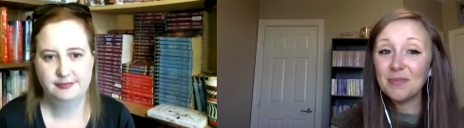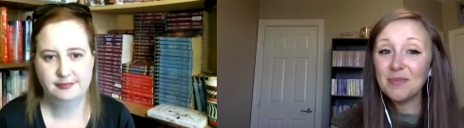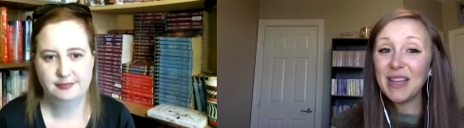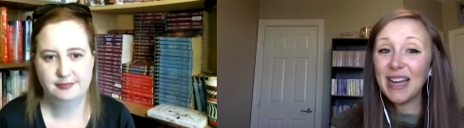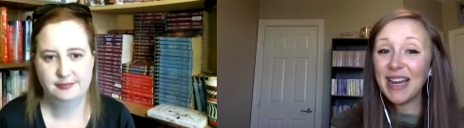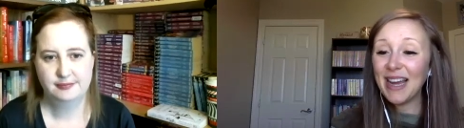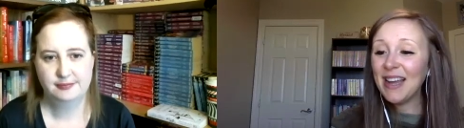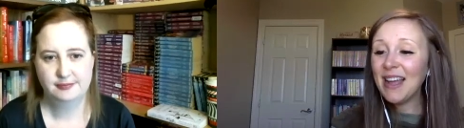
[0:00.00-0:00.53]

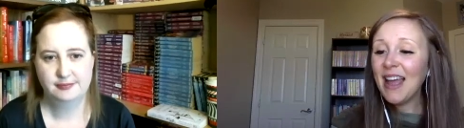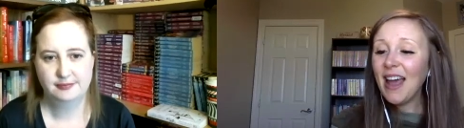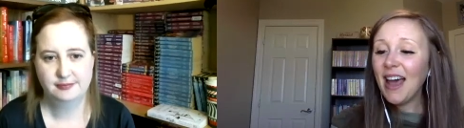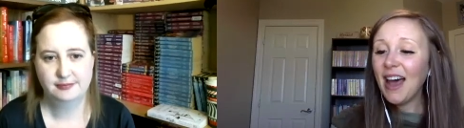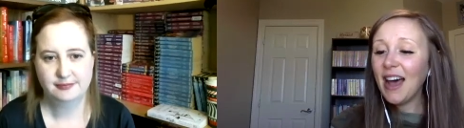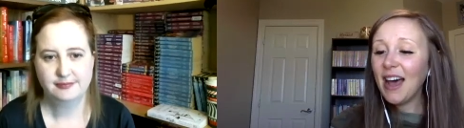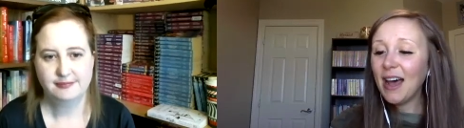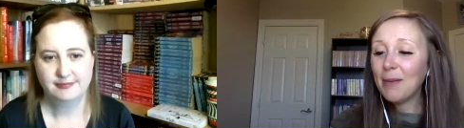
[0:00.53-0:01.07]
Speaker 1: Yeah.
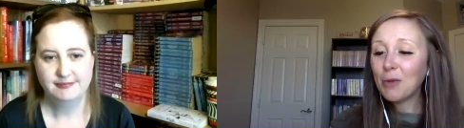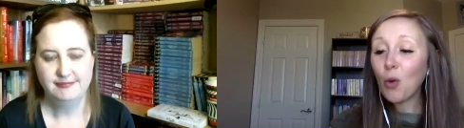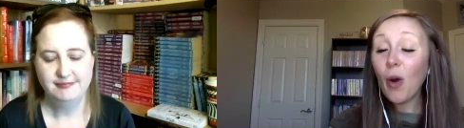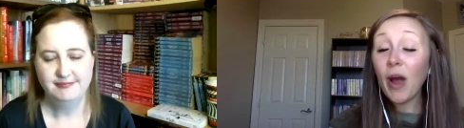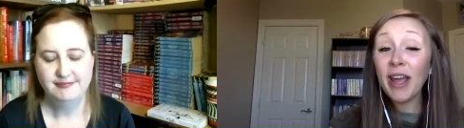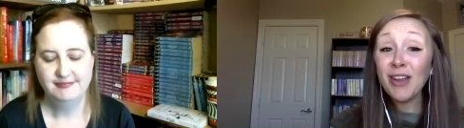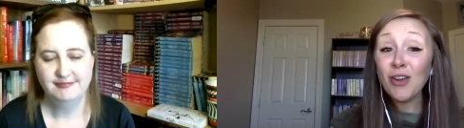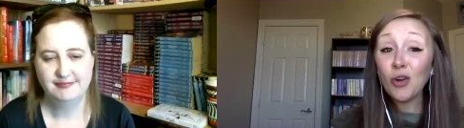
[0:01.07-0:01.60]
Um,
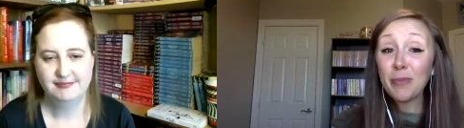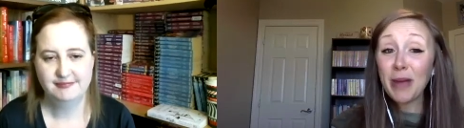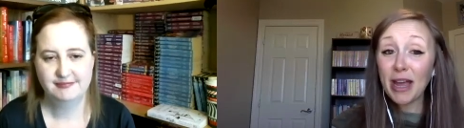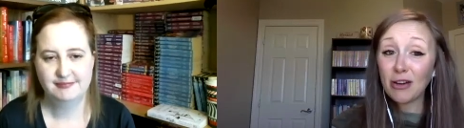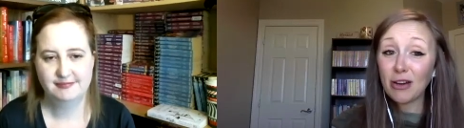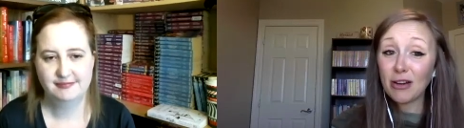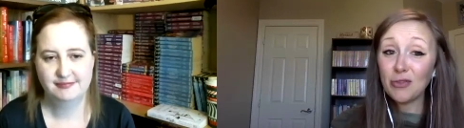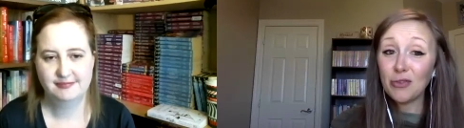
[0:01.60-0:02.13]
quiet or
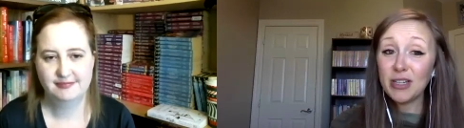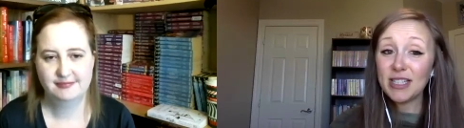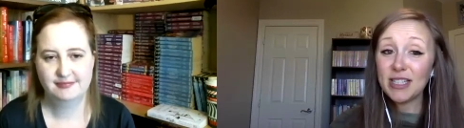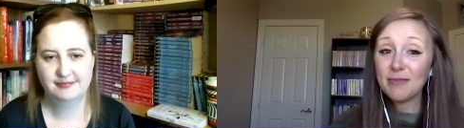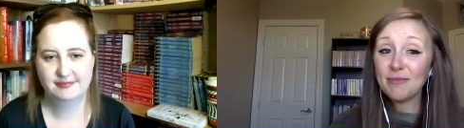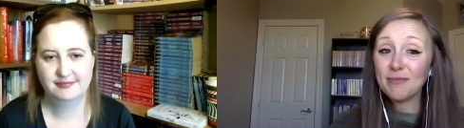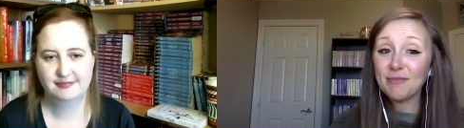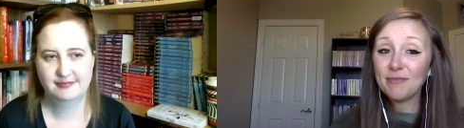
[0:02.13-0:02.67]
background noise?
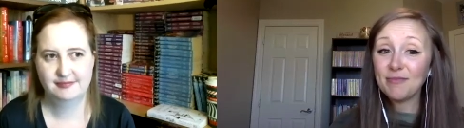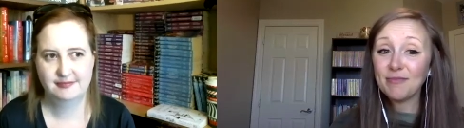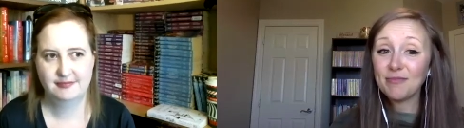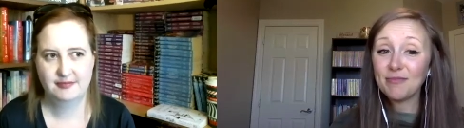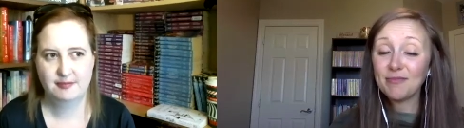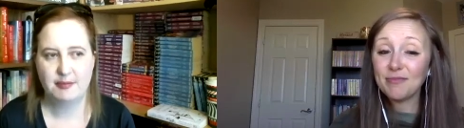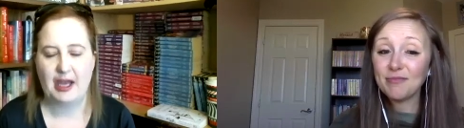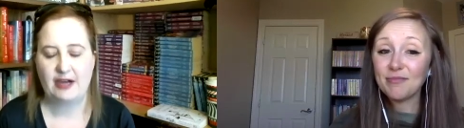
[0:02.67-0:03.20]

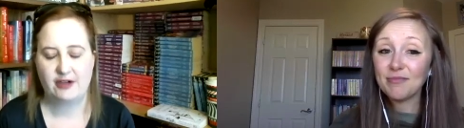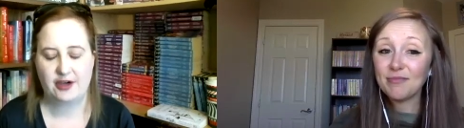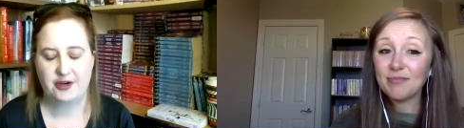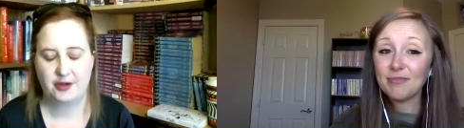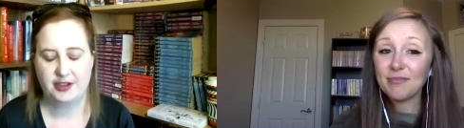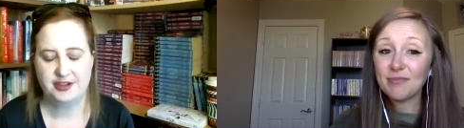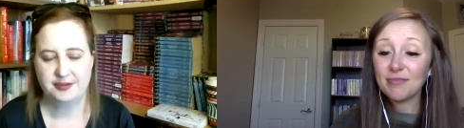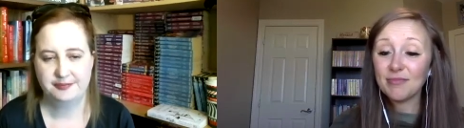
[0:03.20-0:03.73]
Speaker 2: Background
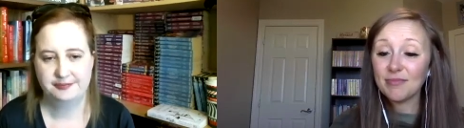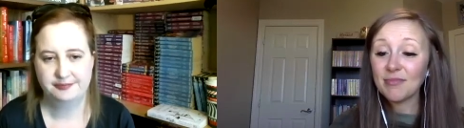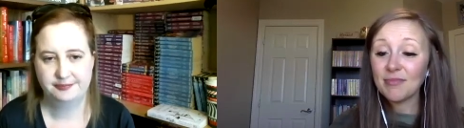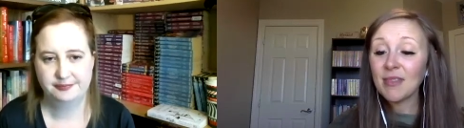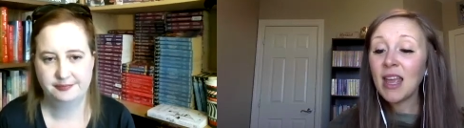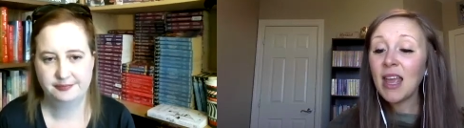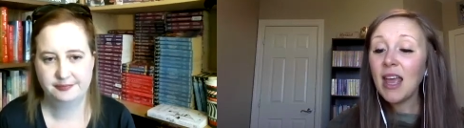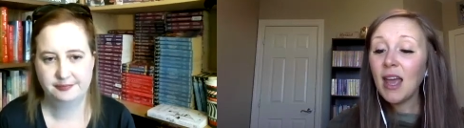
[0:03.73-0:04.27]
noise.
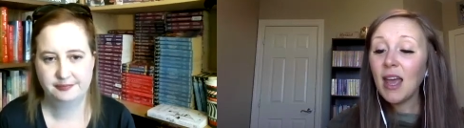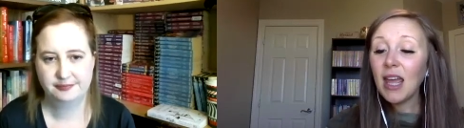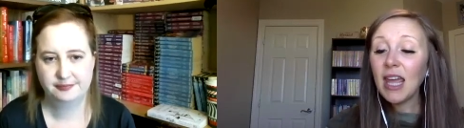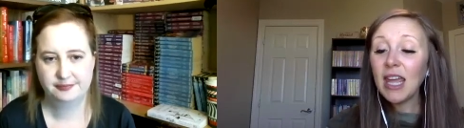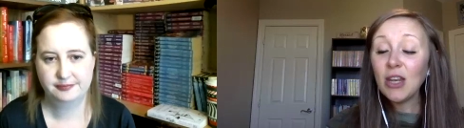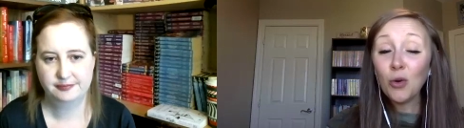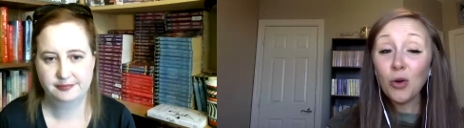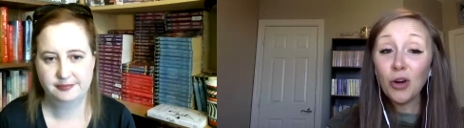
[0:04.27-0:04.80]

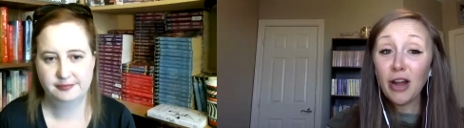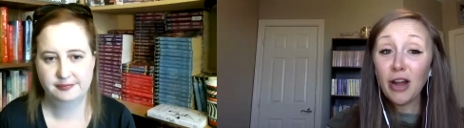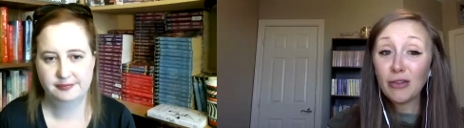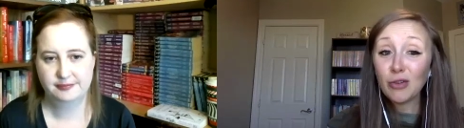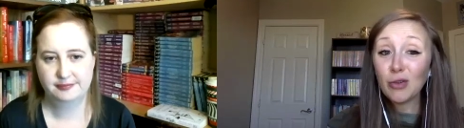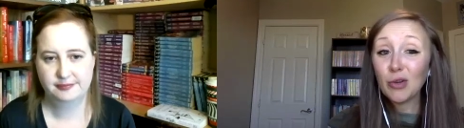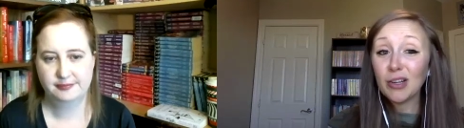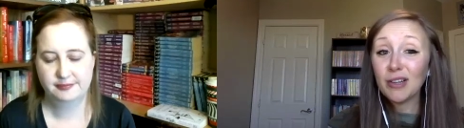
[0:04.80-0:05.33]
Speaker 1: Indoor or
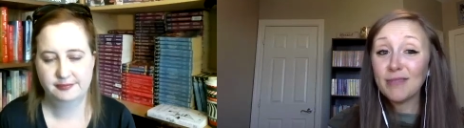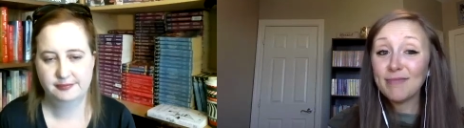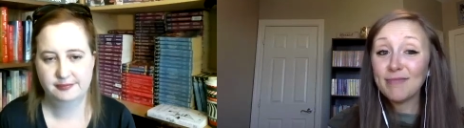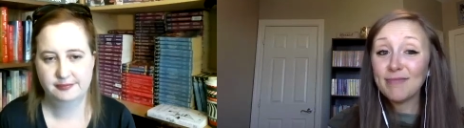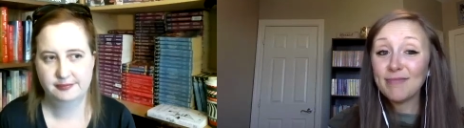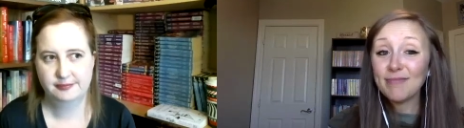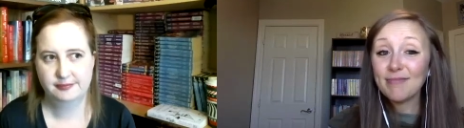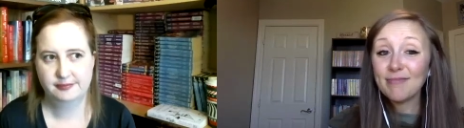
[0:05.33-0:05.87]
outdoor?
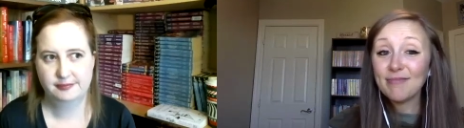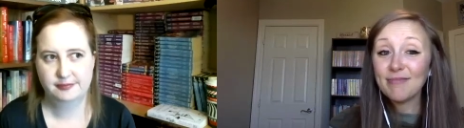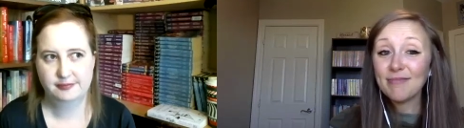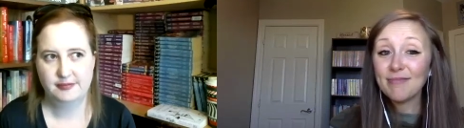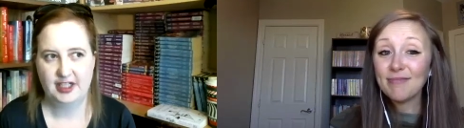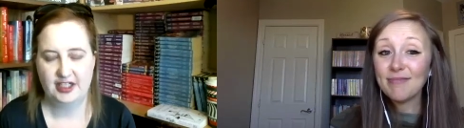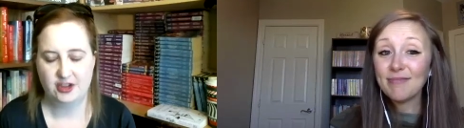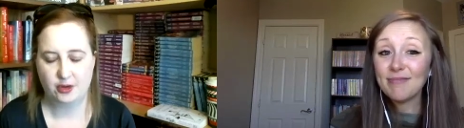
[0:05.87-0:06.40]

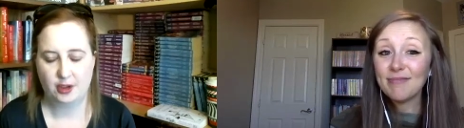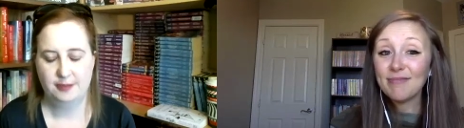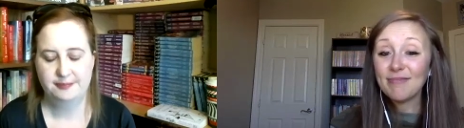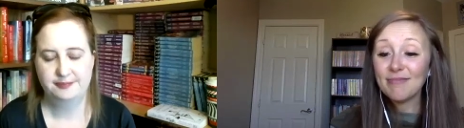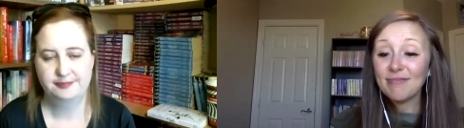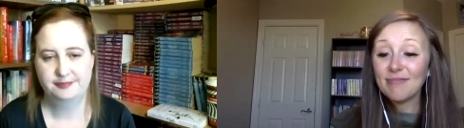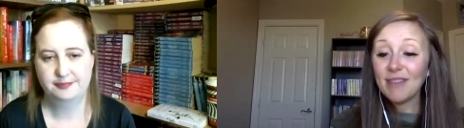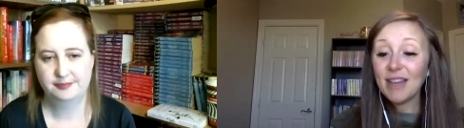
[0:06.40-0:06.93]
Indoor.
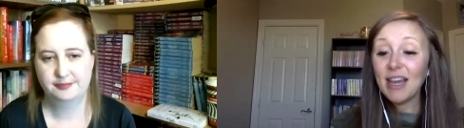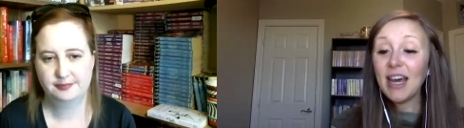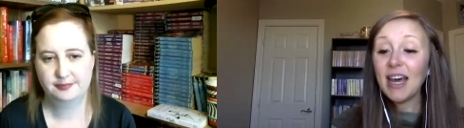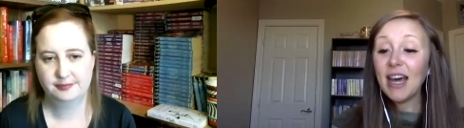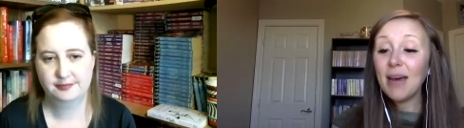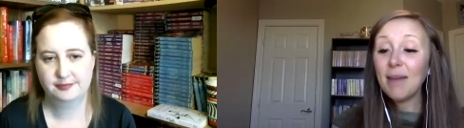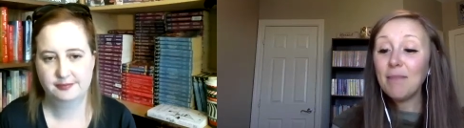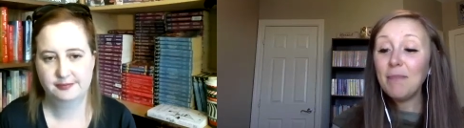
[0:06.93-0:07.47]

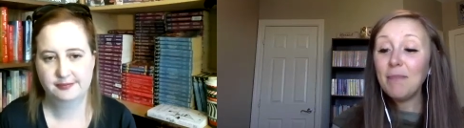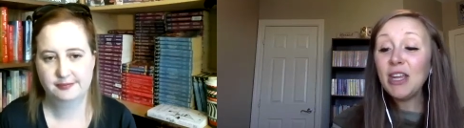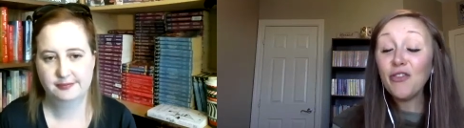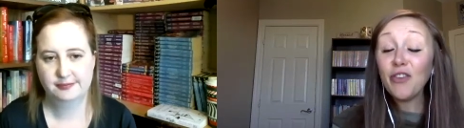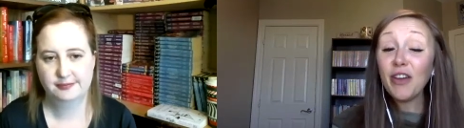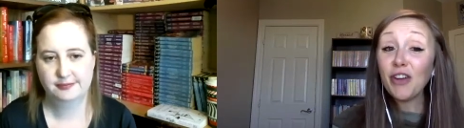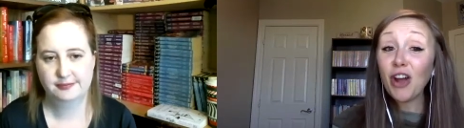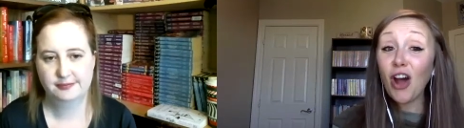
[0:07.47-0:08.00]
Uh, meet your
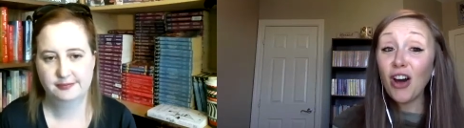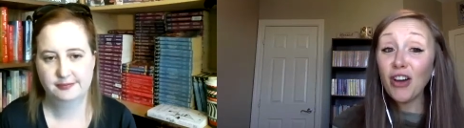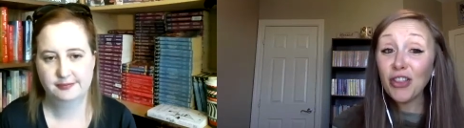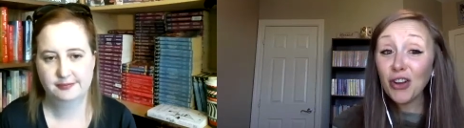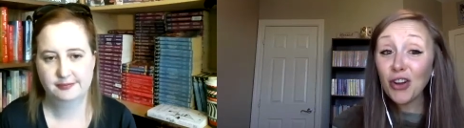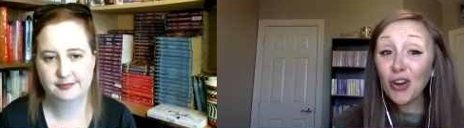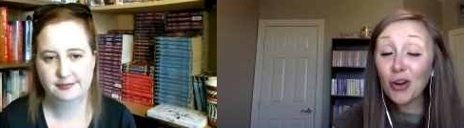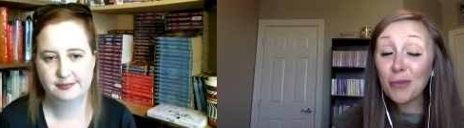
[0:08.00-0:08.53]
favorite
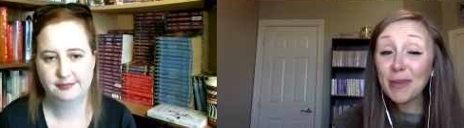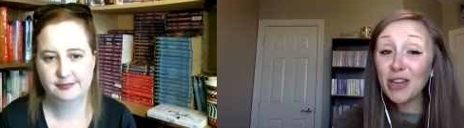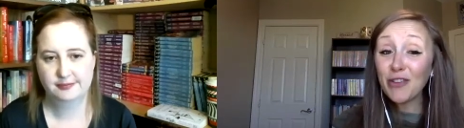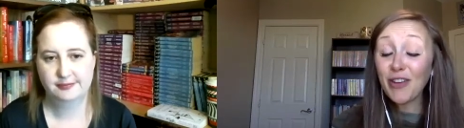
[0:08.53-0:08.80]
author or meet your